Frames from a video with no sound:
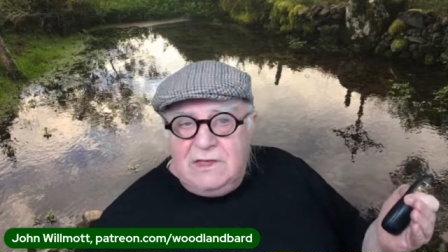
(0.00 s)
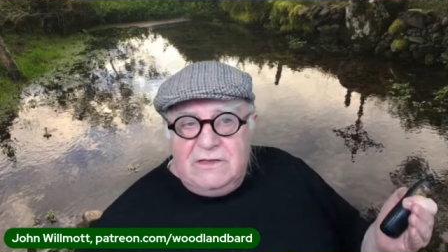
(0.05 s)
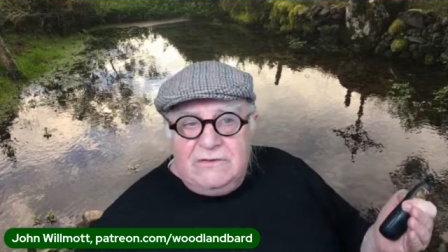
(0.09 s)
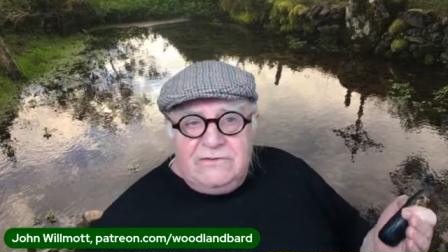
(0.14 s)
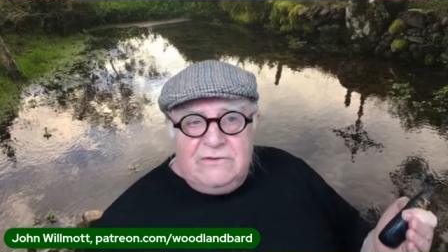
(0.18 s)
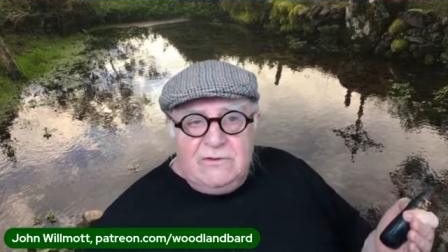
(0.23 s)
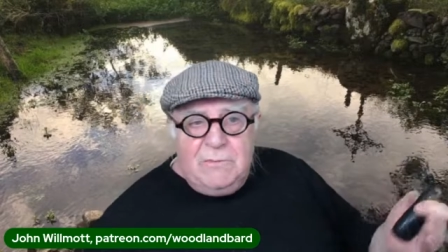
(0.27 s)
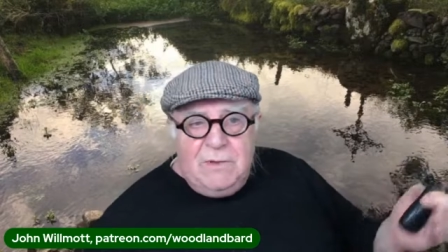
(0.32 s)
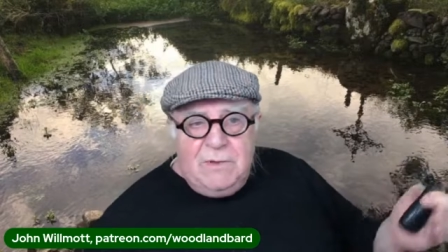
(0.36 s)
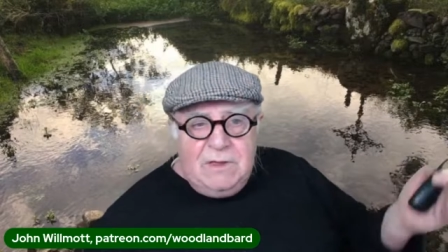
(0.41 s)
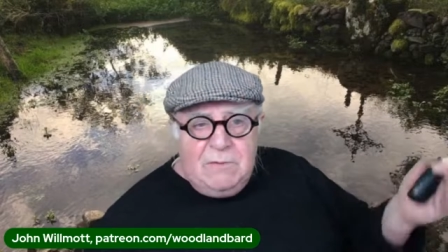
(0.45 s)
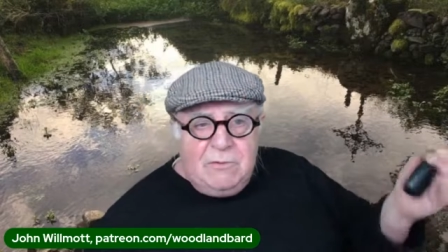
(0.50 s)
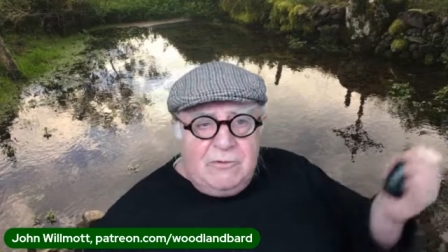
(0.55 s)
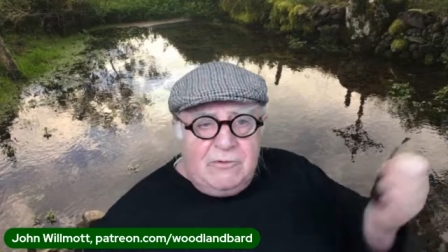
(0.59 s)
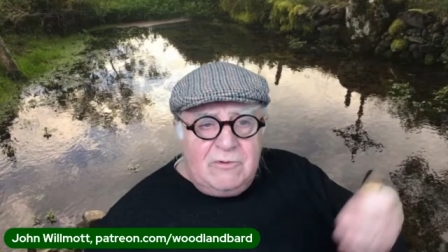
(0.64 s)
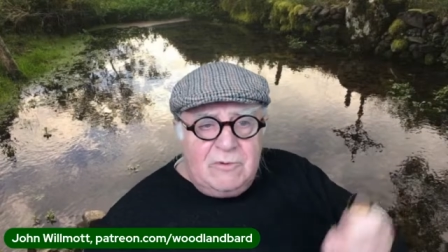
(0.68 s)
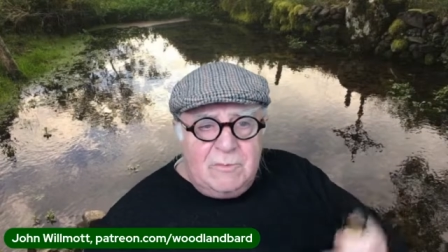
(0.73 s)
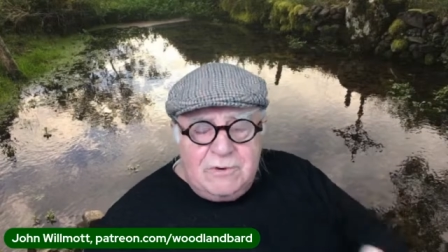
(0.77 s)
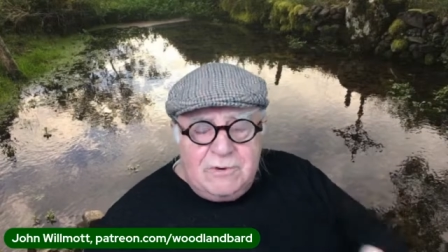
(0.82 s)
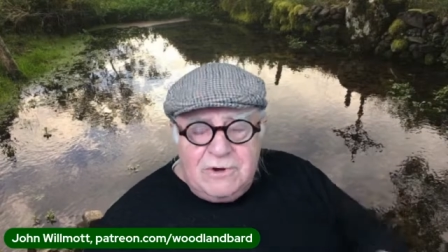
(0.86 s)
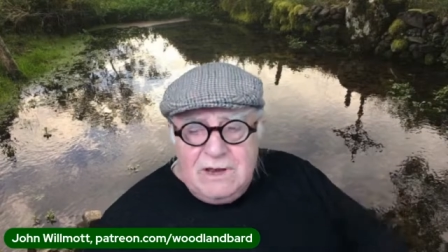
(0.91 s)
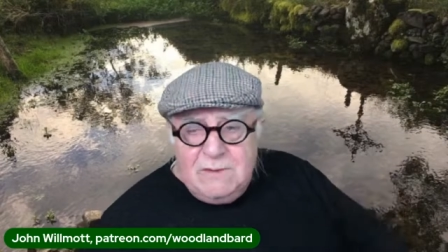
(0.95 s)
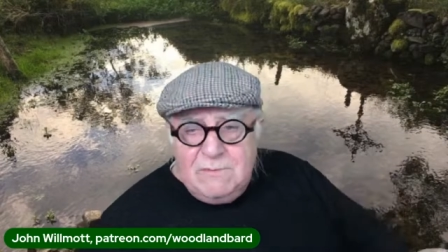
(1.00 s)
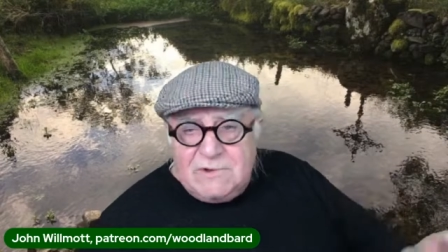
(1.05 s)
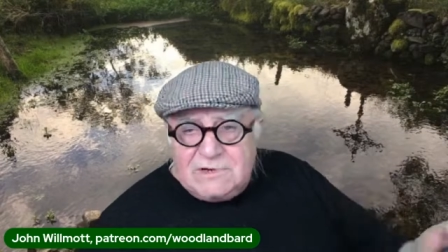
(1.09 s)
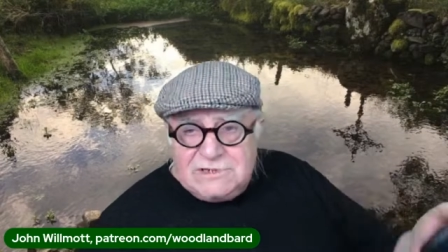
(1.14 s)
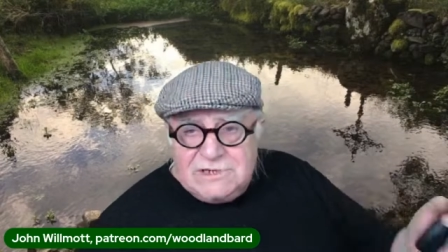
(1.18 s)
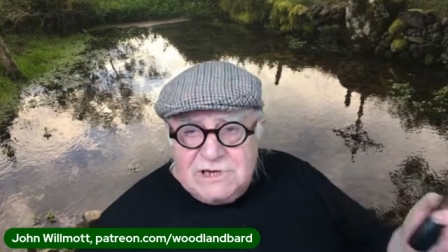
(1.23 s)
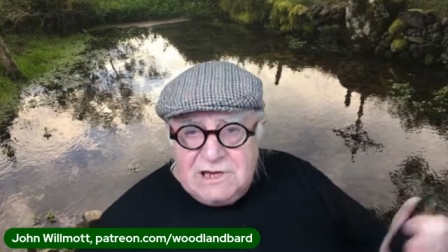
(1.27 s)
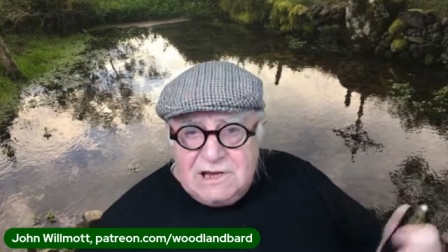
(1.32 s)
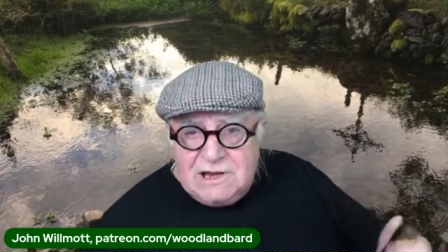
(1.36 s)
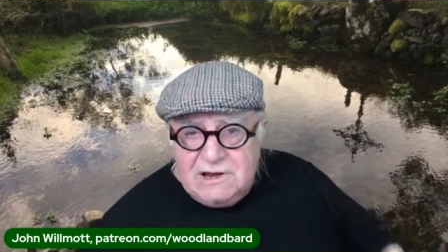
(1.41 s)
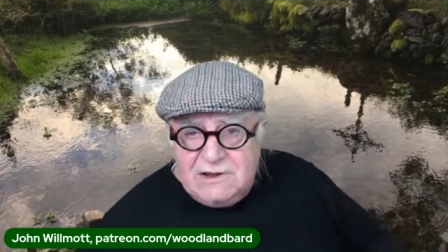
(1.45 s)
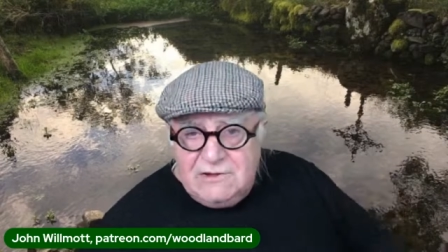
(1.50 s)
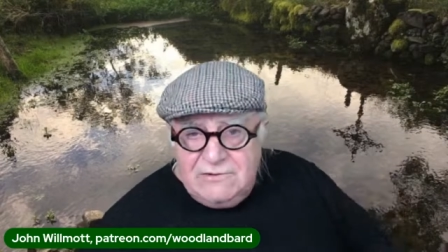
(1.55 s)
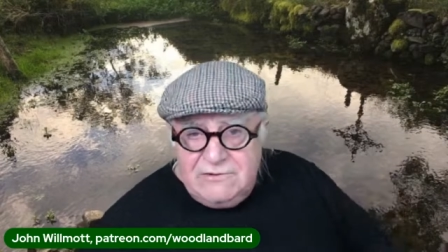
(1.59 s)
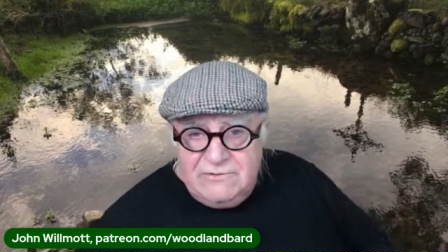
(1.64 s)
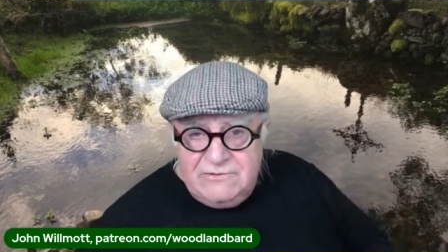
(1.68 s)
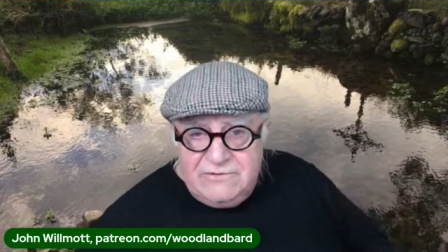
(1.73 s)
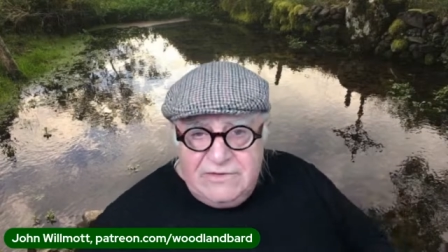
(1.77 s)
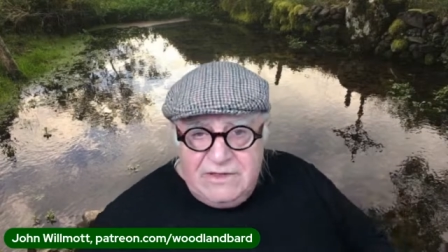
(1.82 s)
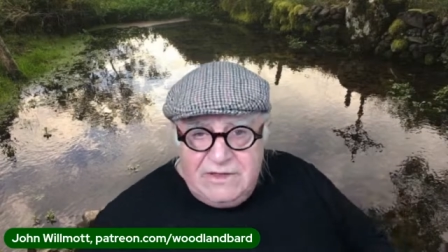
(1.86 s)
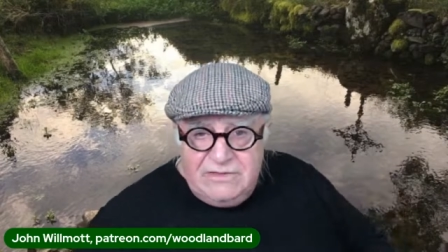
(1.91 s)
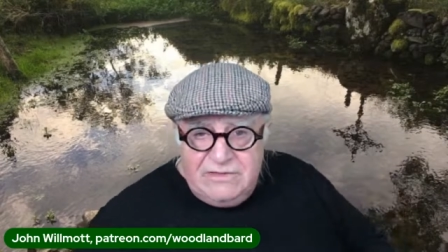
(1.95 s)
So people were pretty much
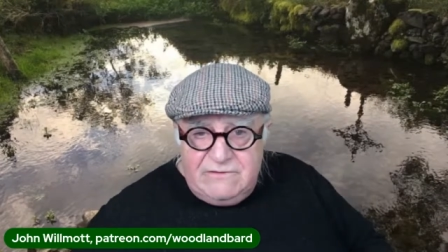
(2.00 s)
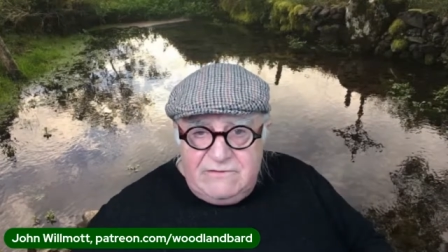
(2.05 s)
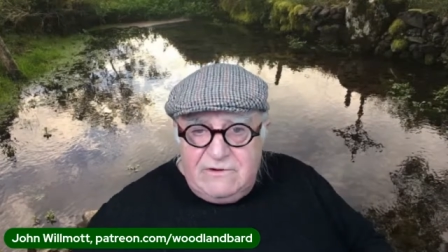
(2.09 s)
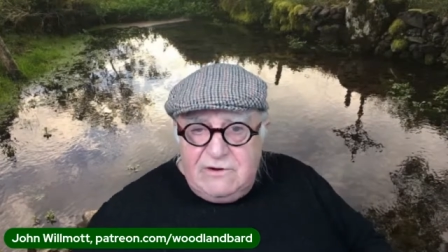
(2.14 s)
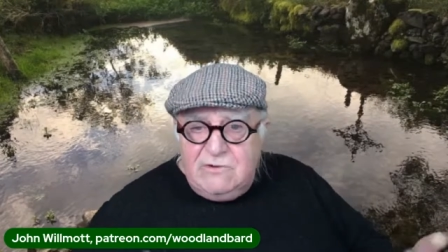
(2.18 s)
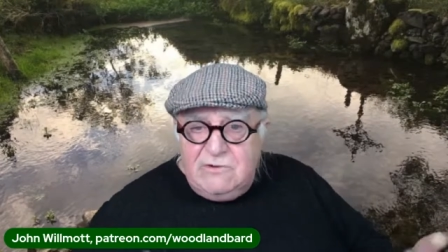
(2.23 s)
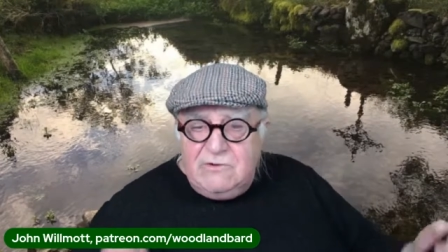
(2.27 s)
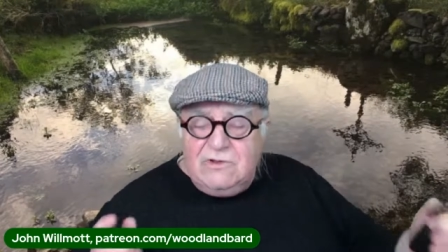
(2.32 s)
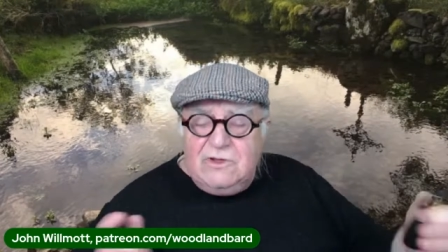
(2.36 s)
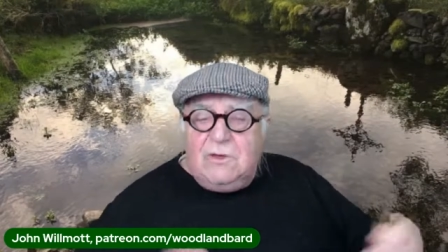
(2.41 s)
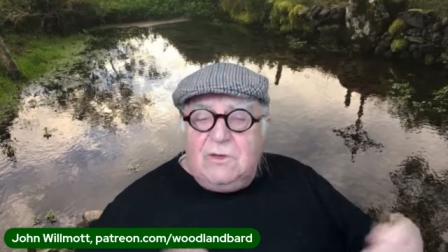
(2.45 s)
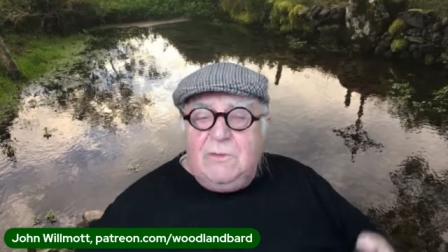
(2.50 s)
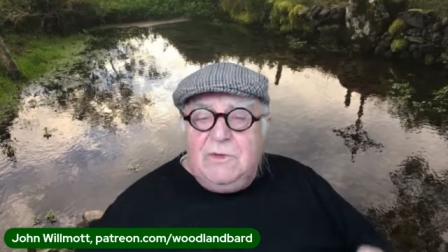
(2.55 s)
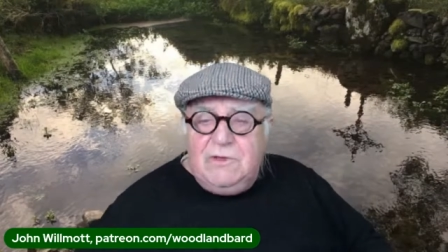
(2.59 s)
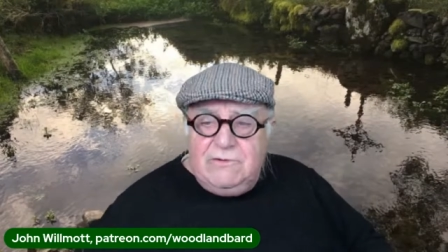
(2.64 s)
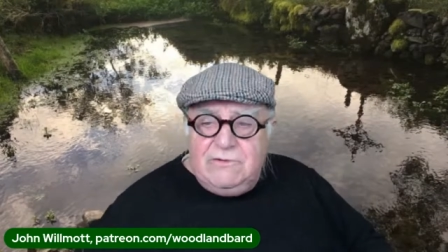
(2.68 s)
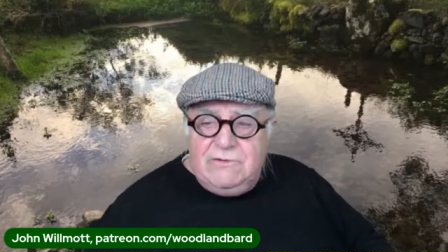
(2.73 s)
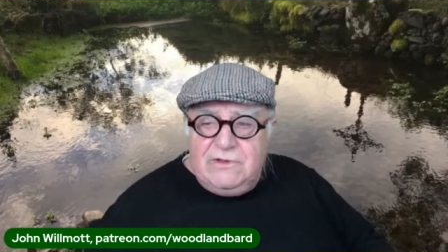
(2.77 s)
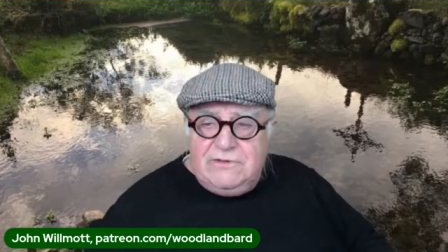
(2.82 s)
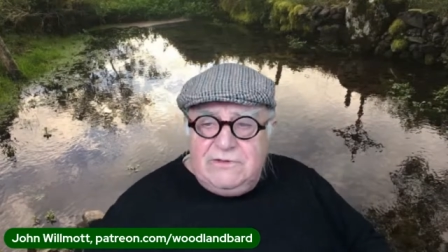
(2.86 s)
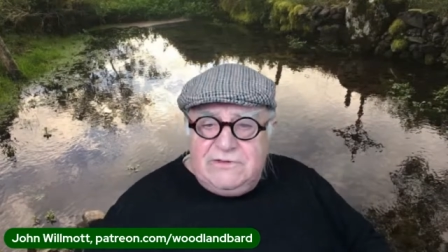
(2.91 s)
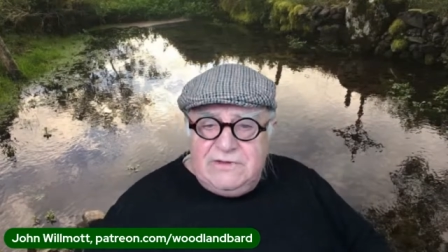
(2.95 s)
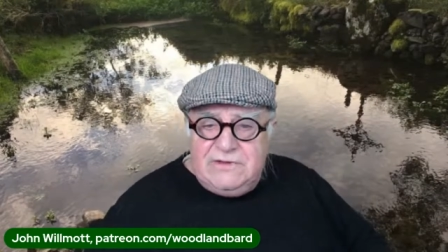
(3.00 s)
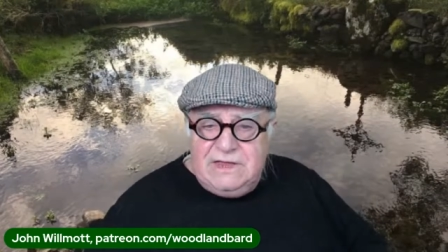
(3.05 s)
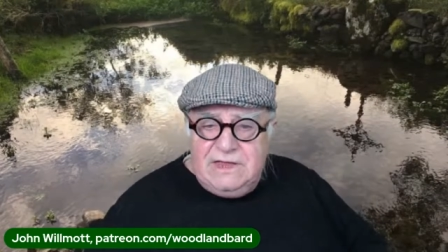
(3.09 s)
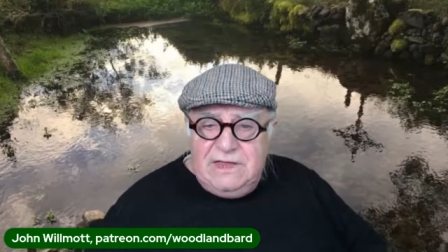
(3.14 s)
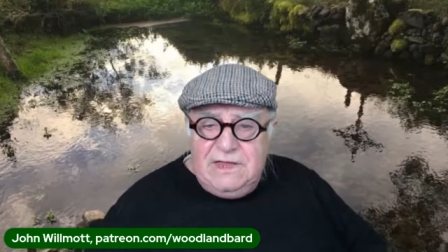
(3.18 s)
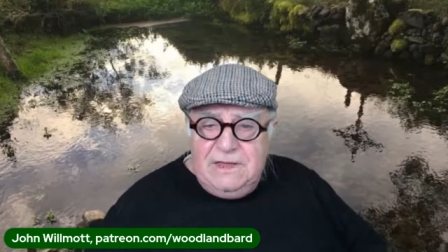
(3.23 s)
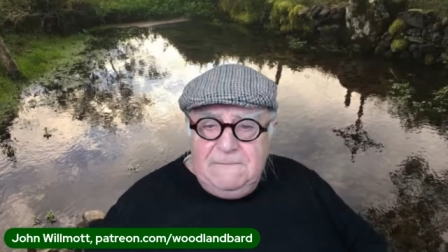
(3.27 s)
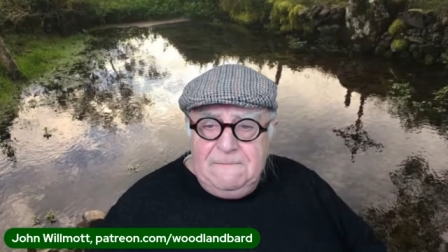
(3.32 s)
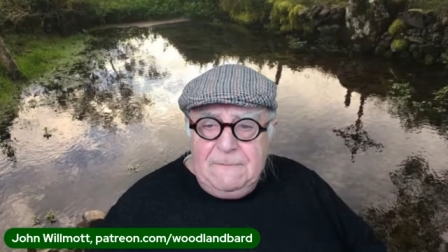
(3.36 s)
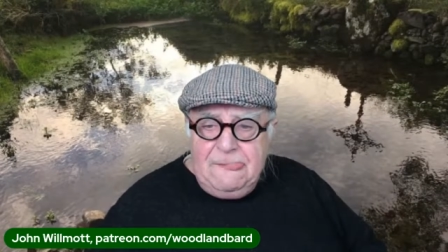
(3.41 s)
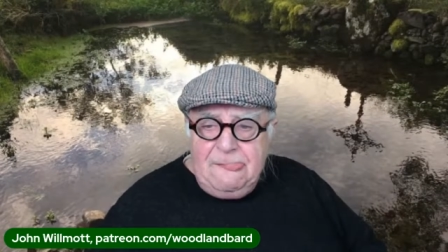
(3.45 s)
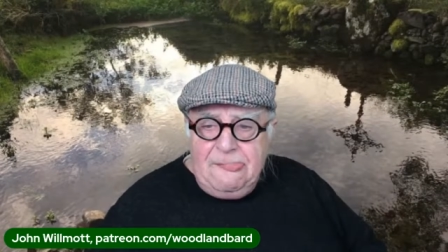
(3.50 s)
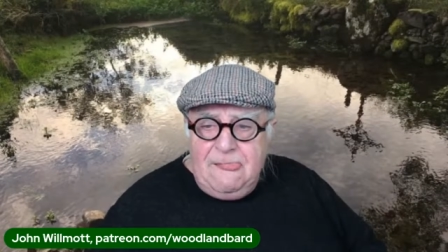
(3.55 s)
enclosed in their own community.